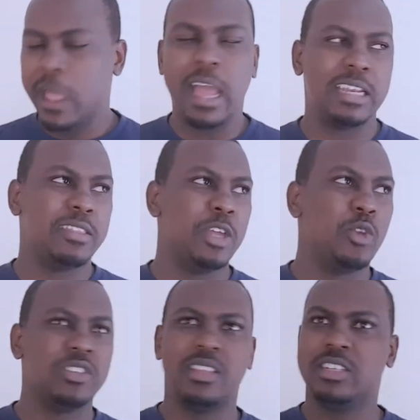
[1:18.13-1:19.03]
And I think
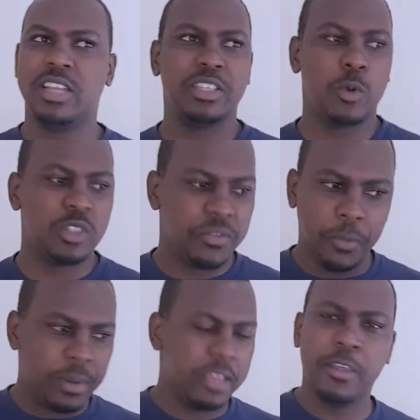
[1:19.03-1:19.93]
those are the tracks that, if
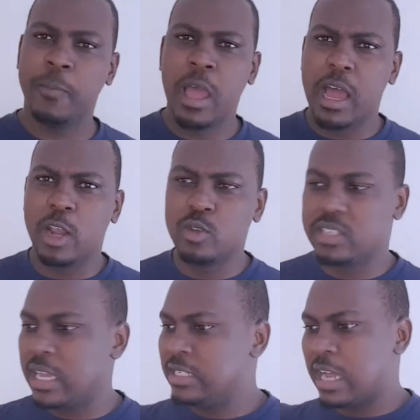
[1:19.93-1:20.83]
you play them
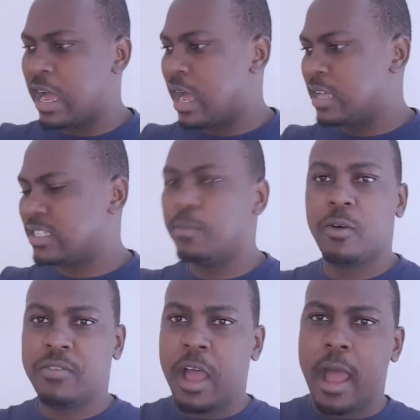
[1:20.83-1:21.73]
alongside some
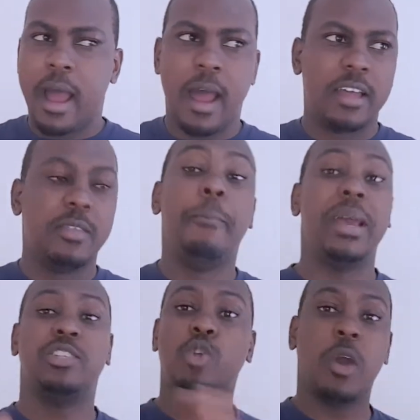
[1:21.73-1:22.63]
of the
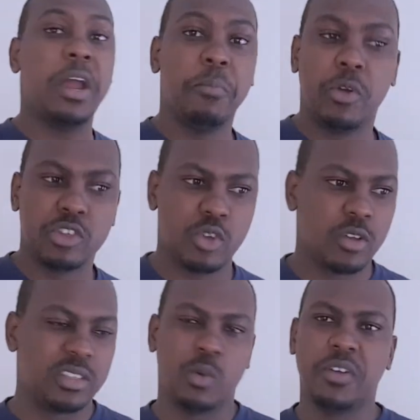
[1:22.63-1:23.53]
best Tongai Moyo
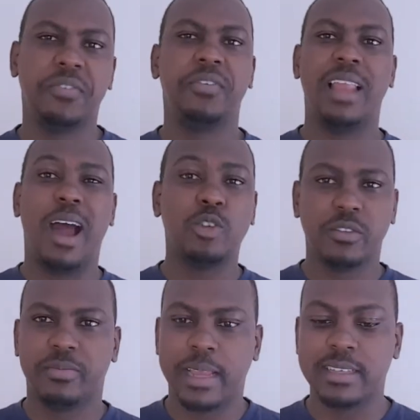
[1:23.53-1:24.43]
songs, they will not feel out
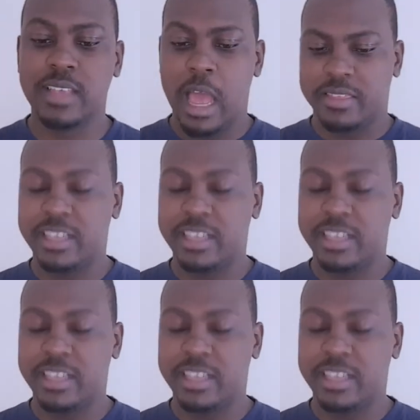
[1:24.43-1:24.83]
of place.